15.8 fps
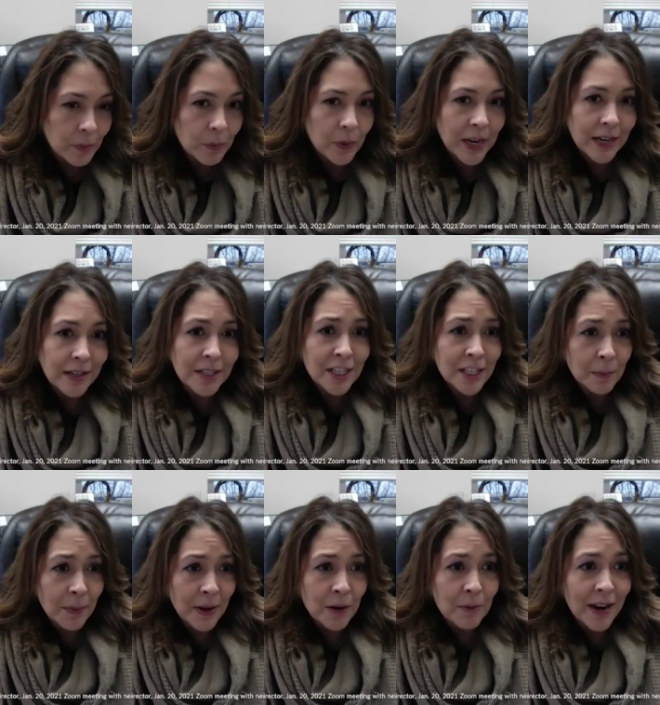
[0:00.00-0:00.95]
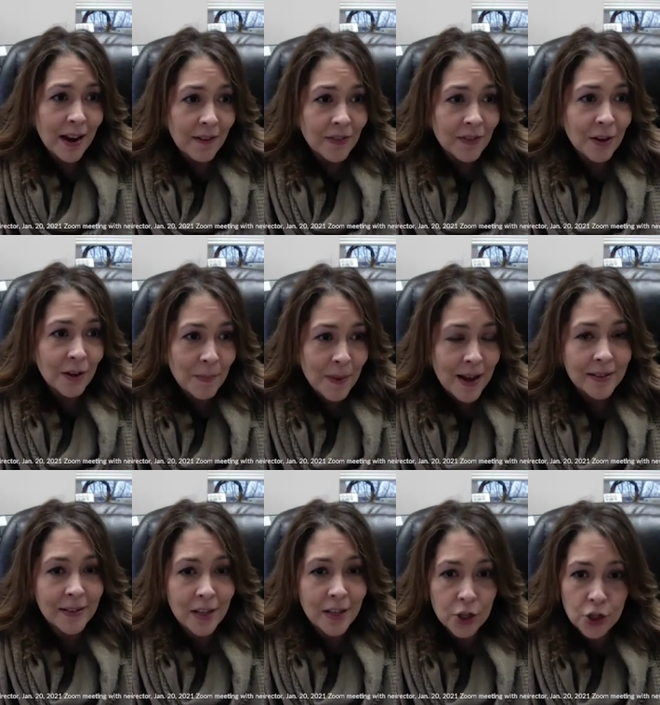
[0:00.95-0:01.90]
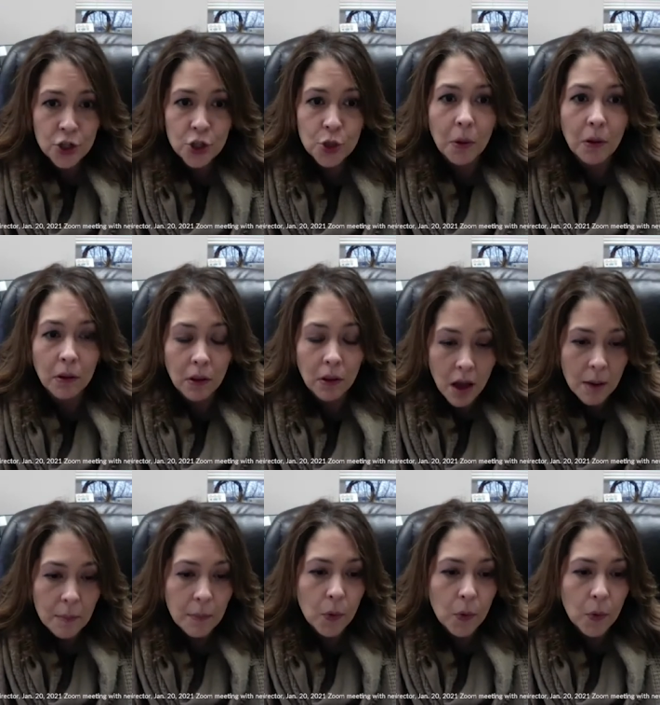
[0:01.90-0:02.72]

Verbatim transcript: we anticipate we have the capacity to do a lot